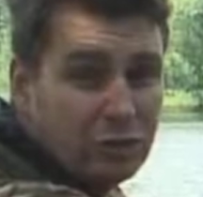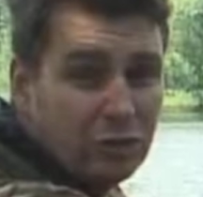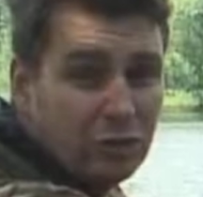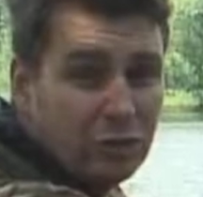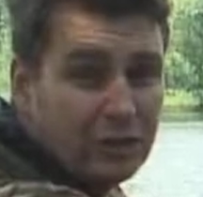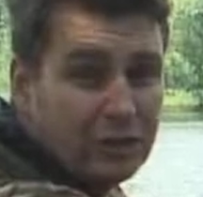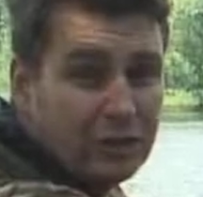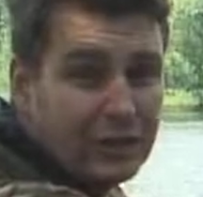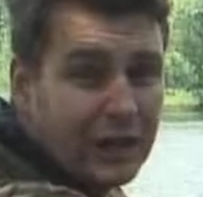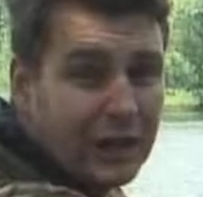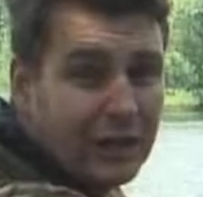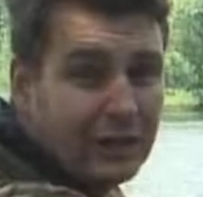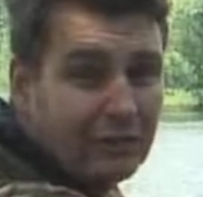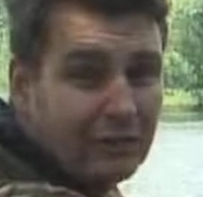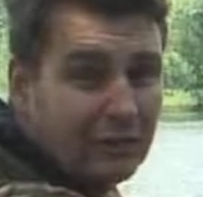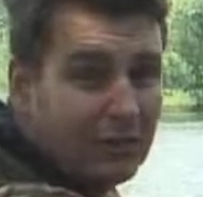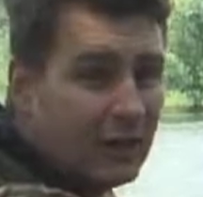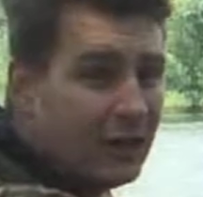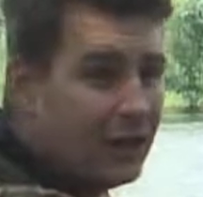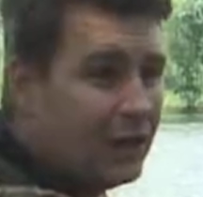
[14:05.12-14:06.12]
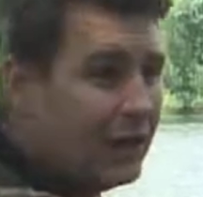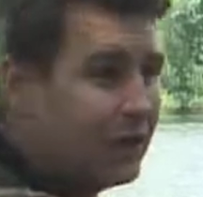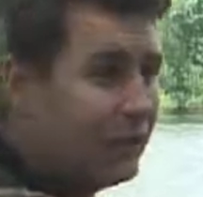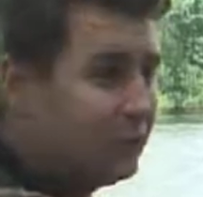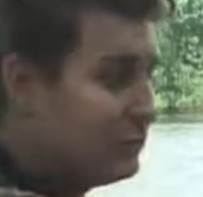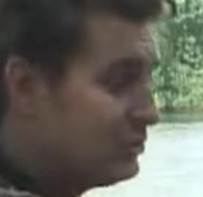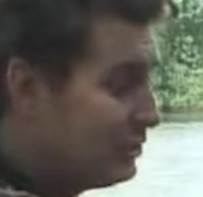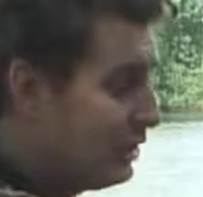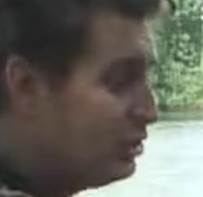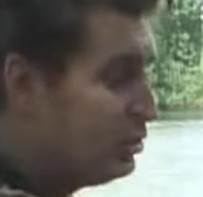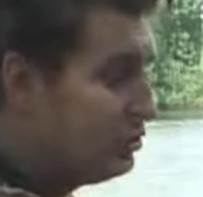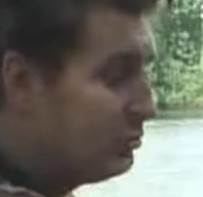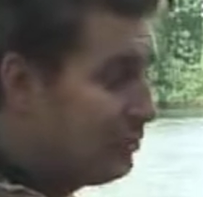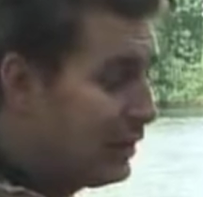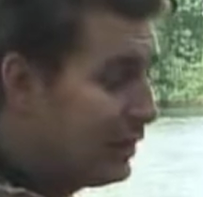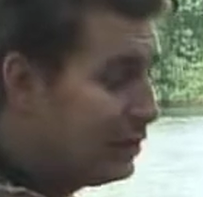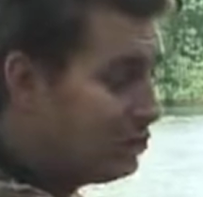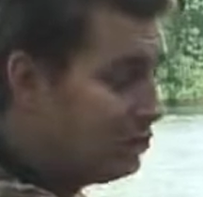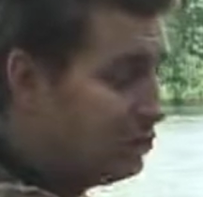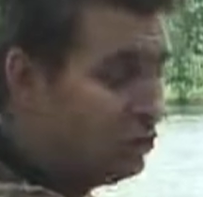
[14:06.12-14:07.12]
during the day. Um, so just
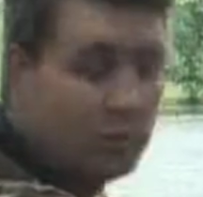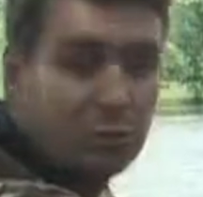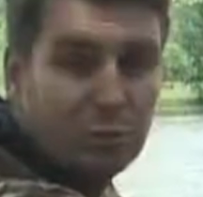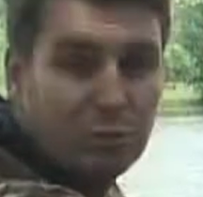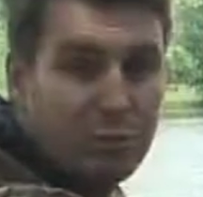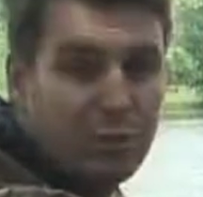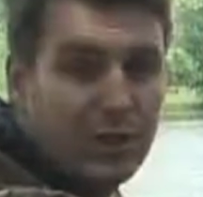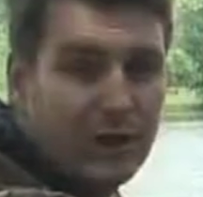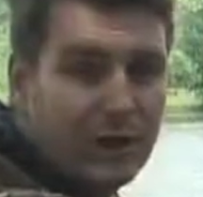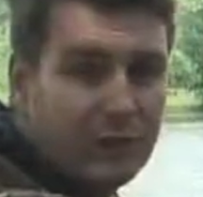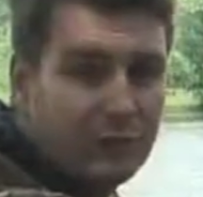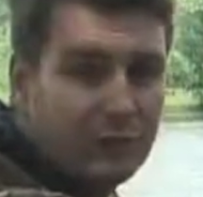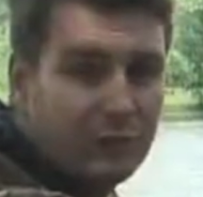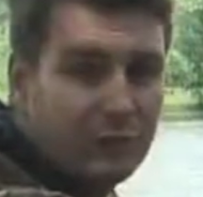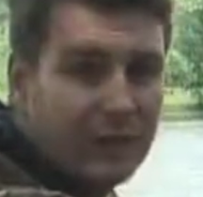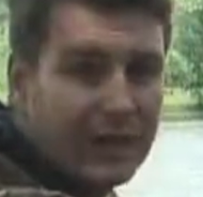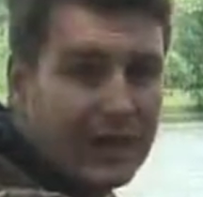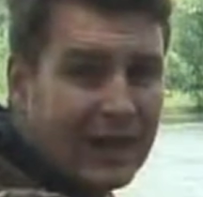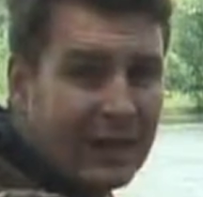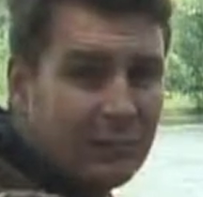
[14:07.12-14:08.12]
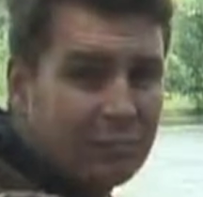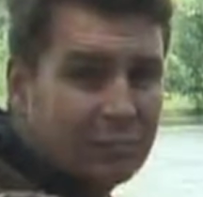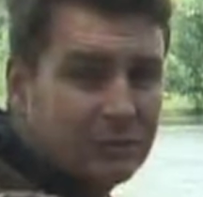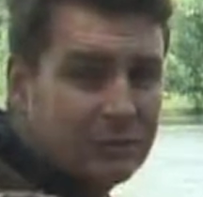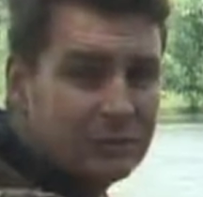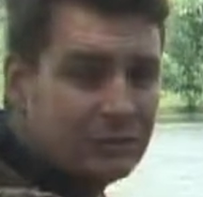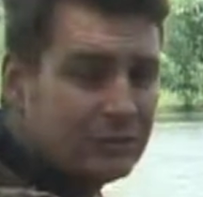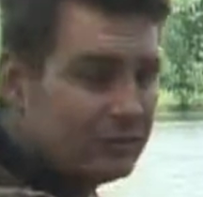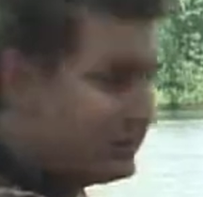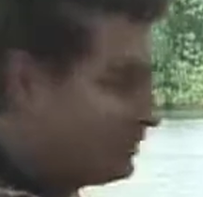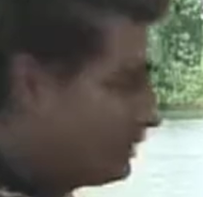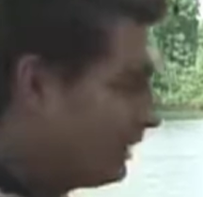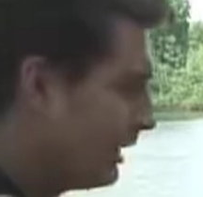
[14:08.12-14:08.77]
make sure you're prepared for when it happens.